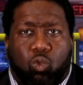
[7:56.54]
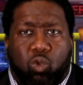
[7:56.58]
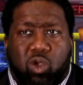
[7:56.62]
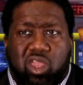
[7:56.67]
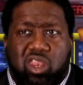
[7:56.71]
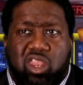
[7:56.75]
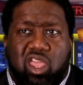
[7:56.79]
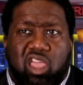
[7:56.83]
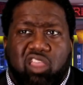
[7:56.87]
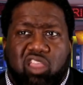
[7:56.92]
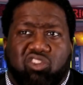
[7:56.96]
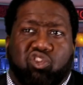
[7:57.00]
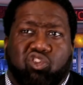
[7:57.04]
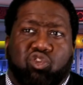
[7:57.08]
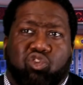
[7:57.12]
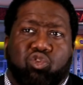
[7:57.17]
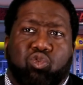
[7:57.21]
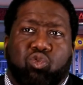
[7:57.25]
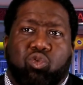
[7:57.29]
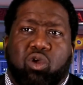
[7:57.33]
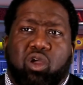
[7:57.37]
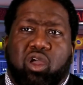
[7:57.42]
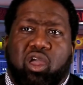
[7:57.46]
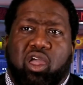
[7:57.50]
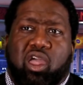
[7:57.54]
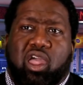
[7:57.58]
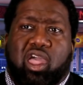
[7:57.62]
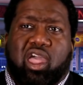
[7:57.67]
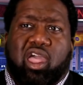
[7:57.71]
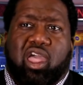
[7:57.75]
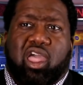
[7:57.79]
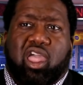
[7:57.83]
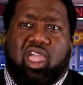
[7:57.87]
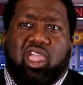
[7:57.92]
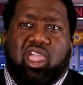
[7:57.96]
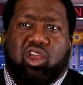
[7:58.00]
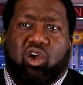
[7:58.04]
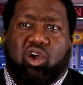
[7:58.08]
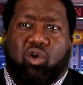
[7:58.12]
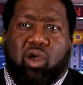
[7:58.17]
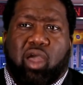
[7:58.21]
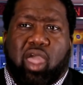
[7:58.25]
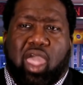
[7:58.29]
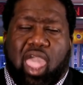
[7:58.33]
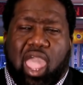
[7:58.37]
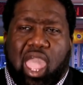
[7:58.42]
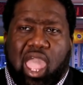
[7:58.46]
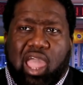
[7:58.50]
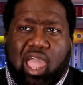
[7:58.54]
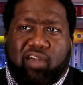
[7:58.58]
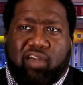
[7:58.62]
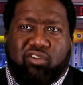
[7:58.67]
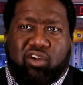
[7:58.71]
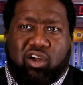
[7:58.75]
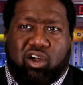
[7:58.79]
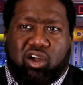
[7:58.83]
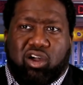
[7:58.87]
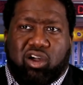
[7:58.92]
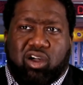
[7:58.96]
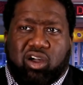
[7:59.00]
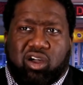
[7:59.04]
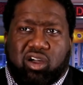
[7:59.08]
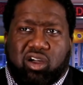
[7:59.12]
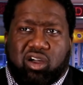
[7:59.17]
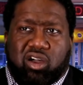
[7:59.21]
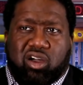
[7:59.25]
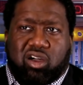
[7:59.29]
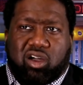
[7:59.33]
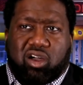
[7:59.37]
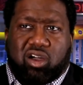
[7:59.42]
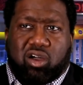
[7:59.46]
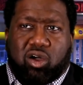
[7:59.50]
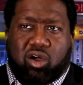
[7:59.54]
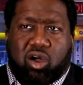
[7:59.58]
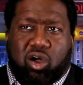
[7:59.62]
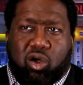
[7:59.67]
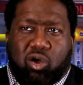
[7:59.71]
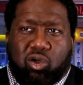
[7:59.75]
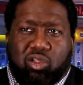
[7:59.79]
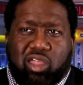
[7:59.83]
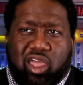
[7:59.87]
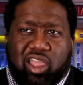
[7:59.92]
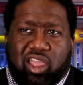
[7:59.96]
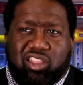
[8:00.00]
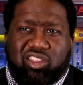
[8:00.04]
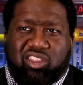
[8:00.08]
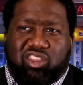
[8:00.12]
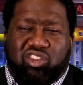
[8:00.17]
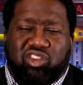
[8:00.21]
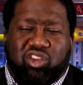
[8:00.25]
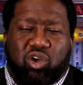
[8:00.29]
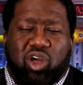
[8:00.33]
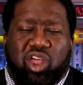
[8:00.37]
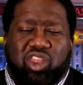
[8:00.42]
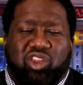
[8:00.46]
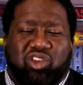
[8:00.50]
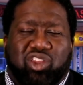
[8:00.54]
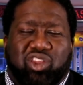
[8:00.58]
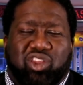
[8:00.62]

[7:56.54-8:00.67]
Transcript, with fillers: We need to, you know, have a, a, a, a like you know